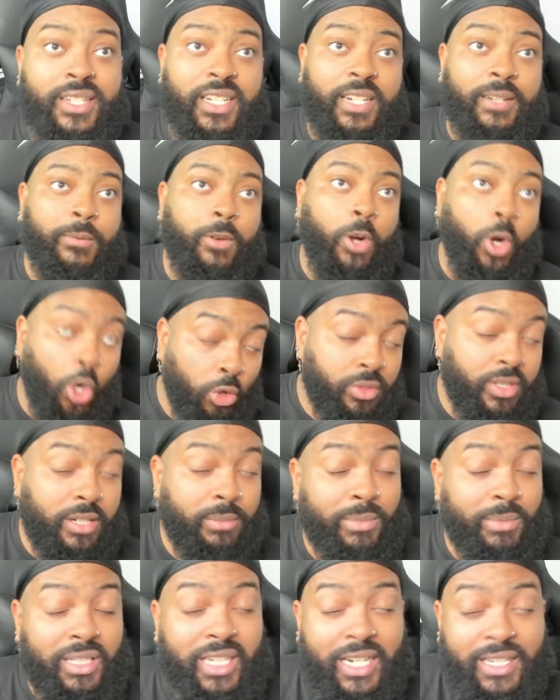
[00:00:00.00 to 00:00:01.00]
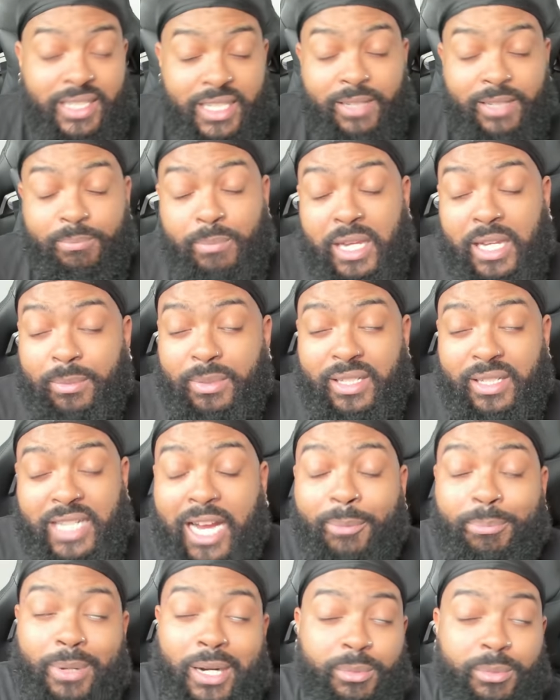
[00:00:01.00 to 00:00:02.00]
And ultimately, I think maybe
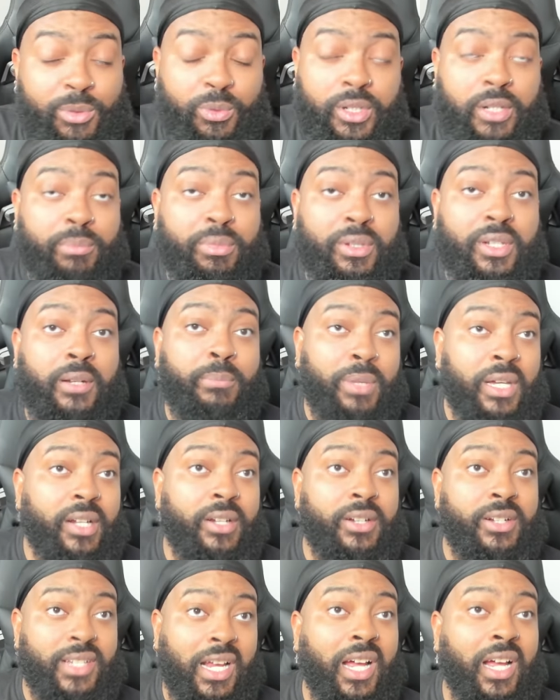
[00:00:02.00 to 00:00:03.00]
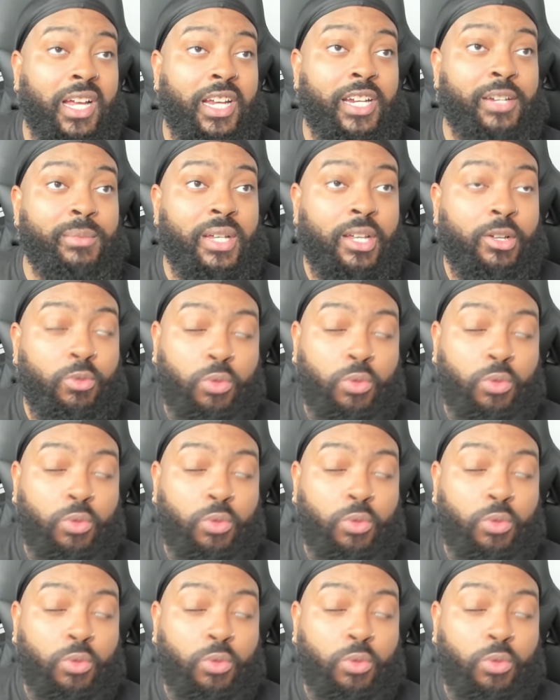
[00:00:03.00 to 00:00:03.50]
that probably would have been a better time.